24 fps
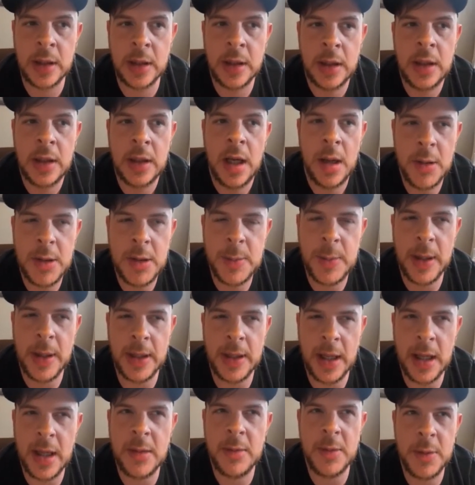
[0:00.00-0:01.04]
It was about
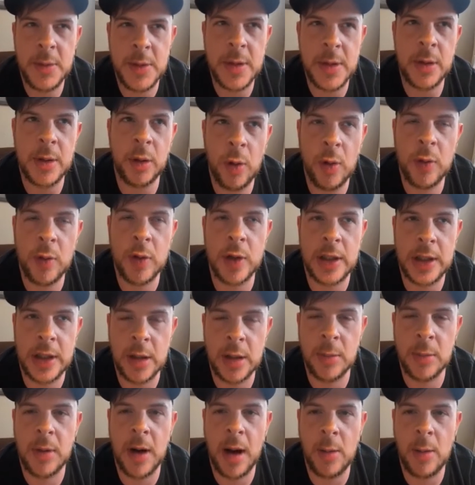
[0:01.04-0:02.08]
it was a little over a
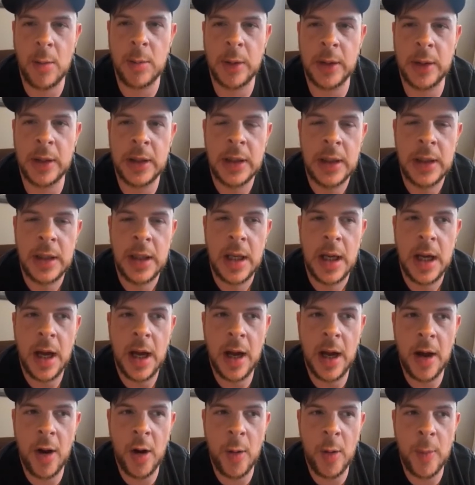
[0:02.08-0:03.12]
year probably,
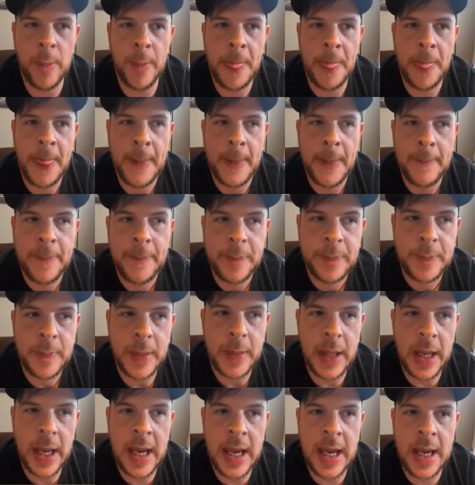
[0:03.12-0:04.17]
um,
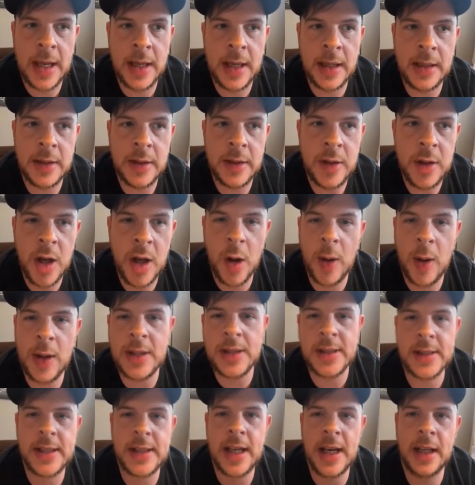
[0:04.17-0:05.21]
and you know I
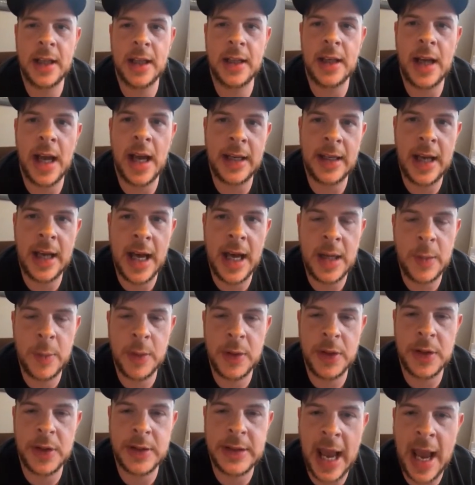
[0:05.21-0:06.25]
just kind of I got in
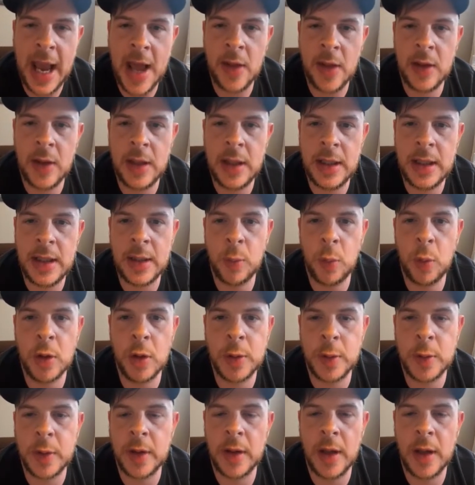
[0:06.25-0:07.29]
with the talent and
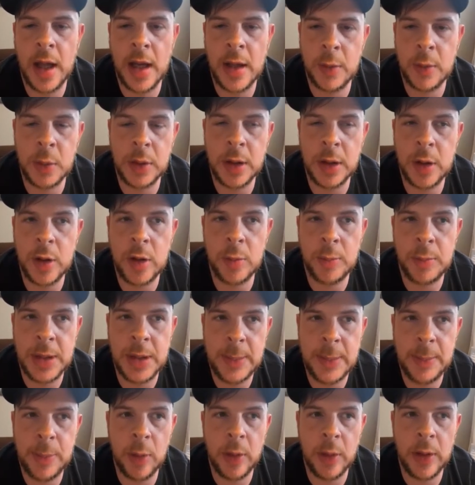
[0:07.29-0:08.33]
worked with a lot of really good
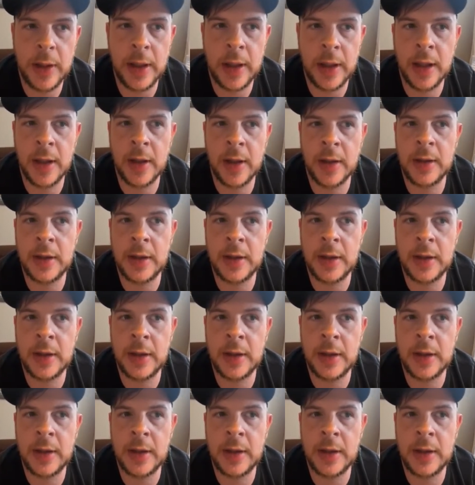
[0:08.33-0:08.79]
people there.